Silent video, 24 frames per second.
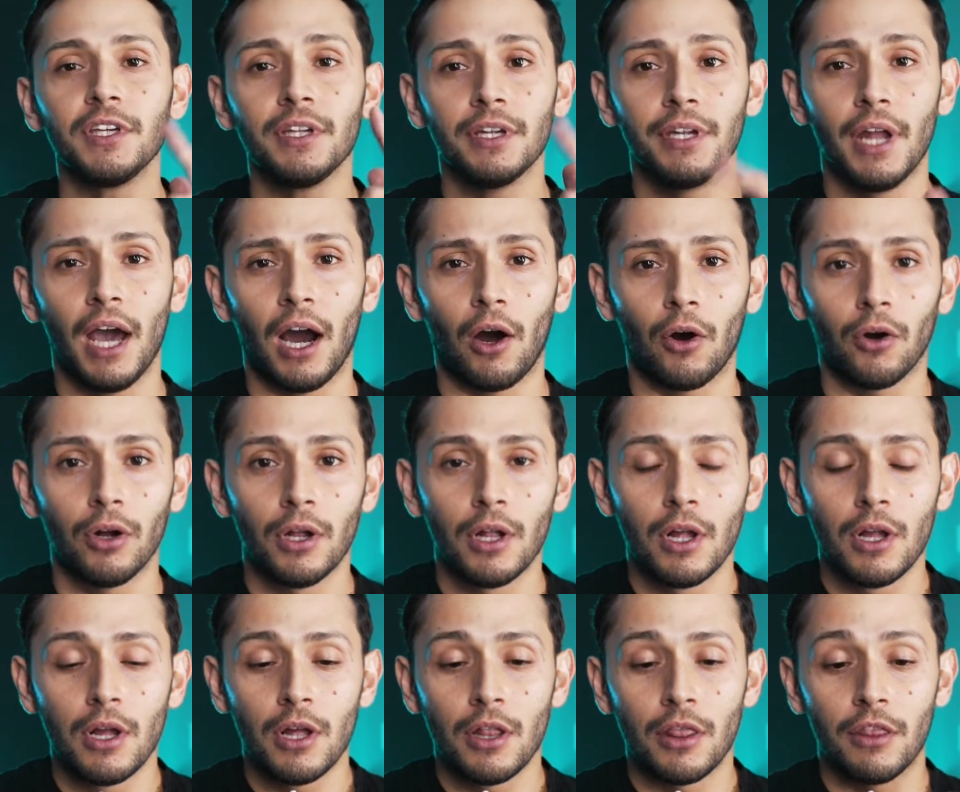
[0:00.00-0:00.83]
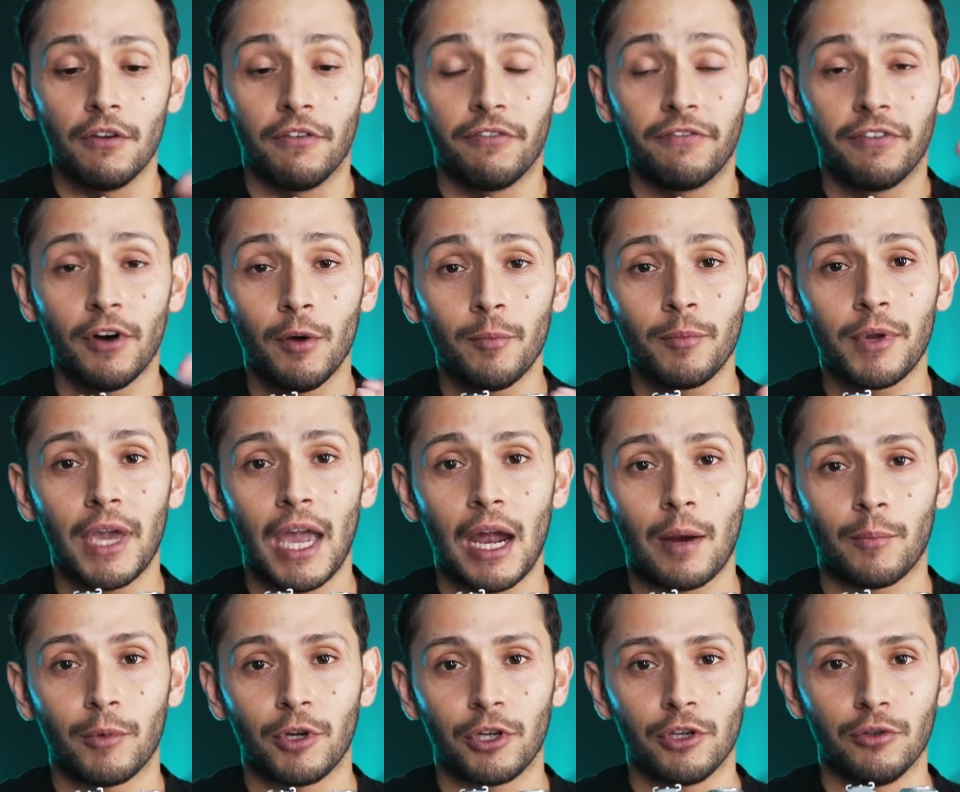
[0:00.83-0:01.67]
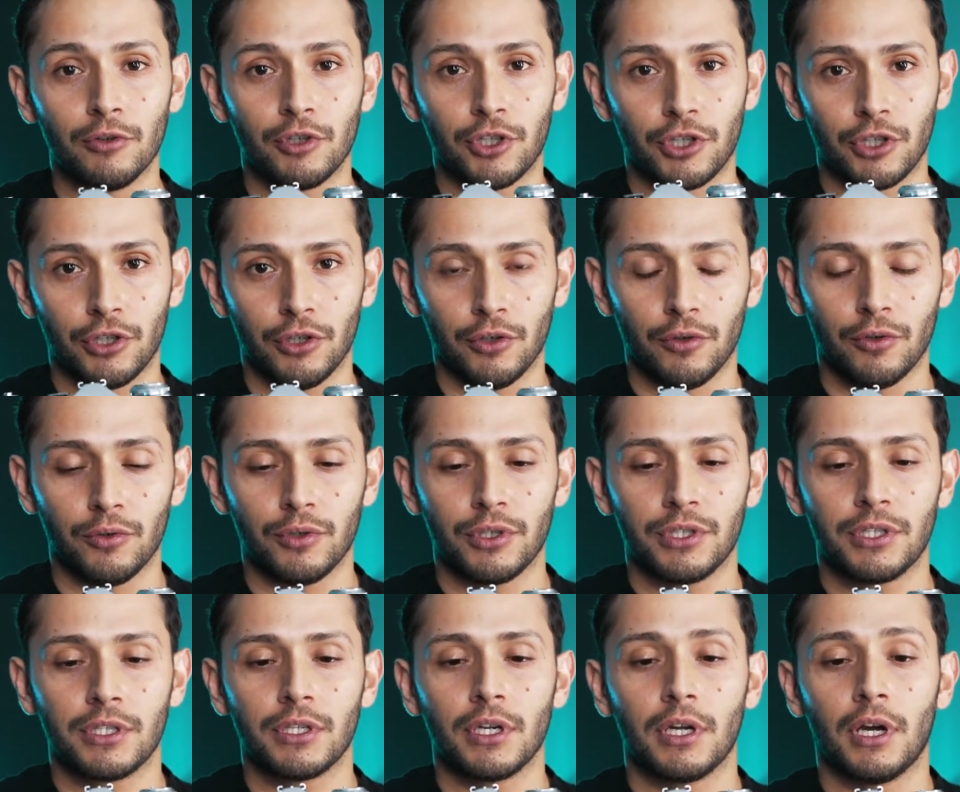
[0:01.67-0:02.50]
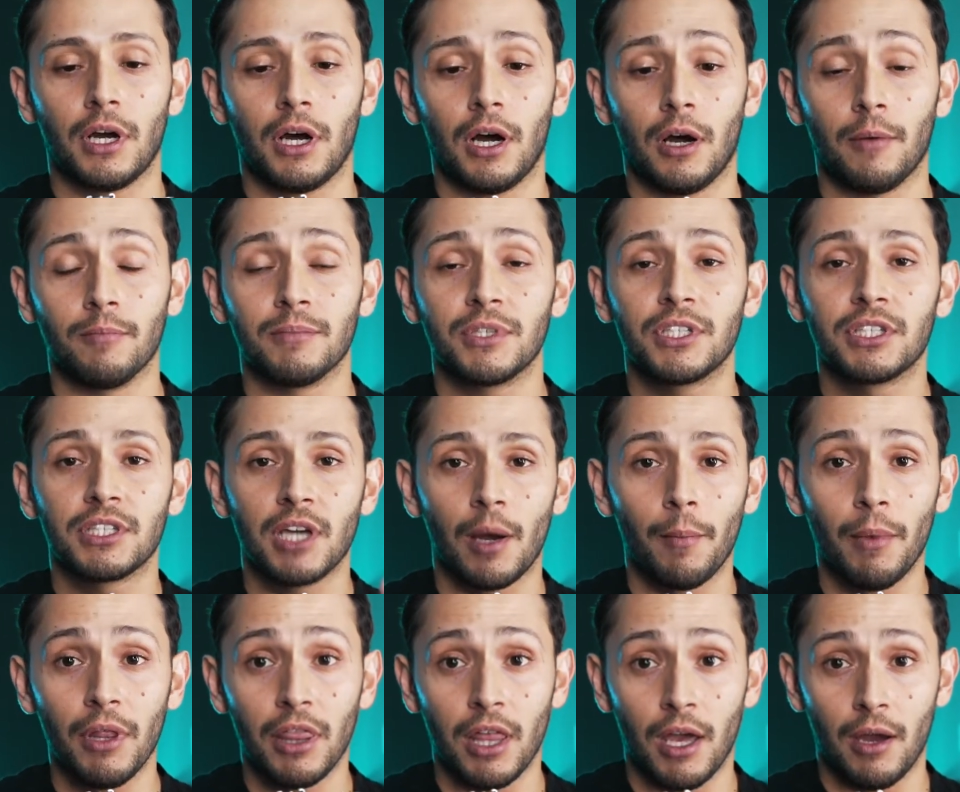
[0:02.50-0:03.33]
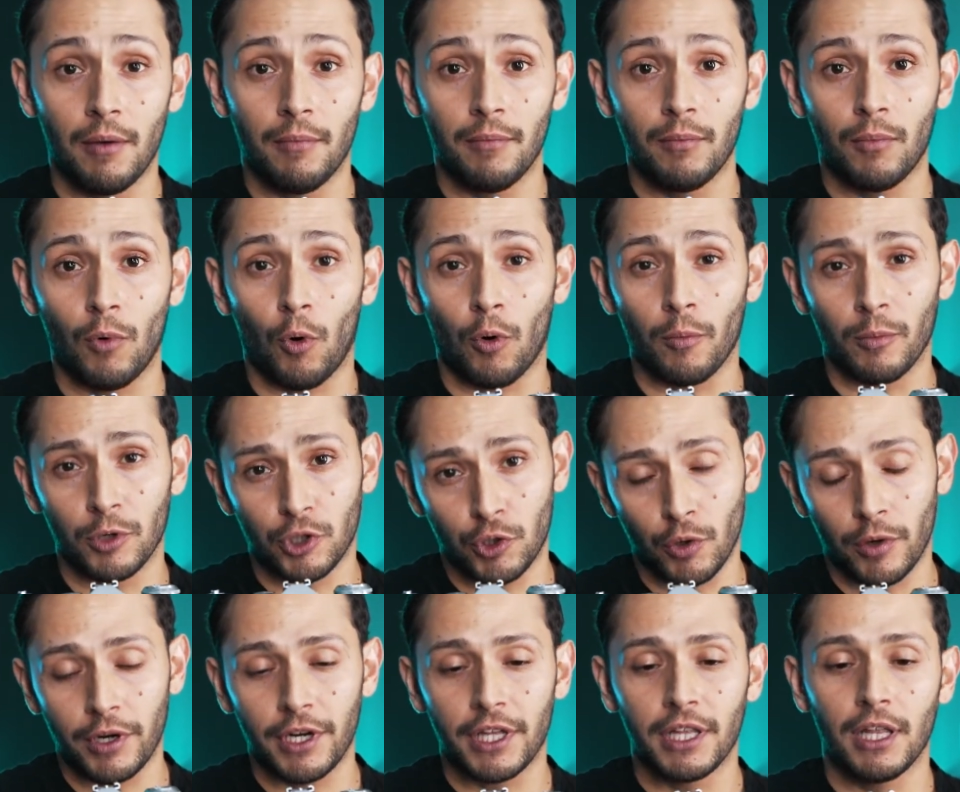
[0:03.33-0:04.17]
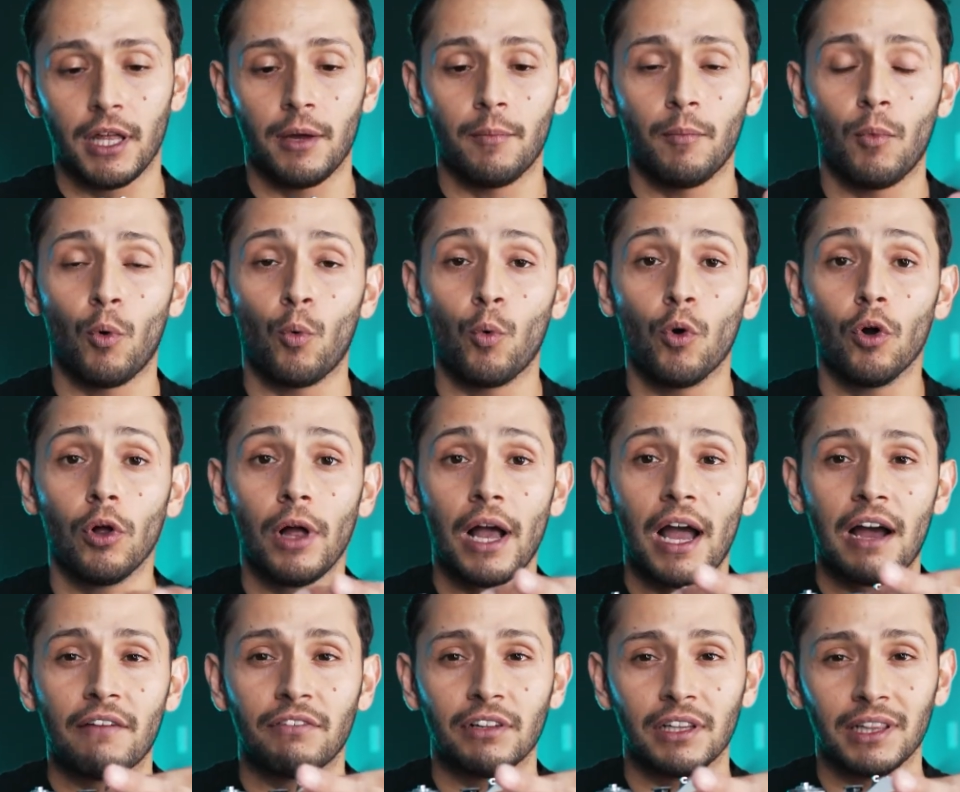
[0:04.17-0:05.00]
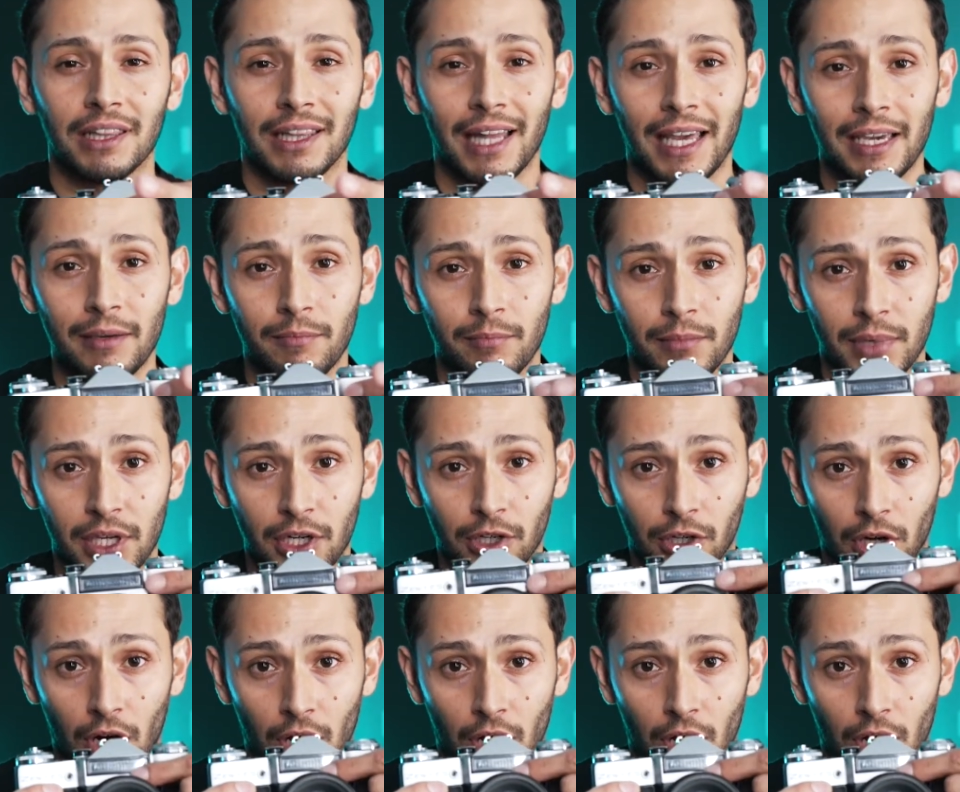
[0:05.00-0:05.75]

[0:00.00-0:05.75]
Now, the film camera you choose, some of them, or majority of them, will have a light meter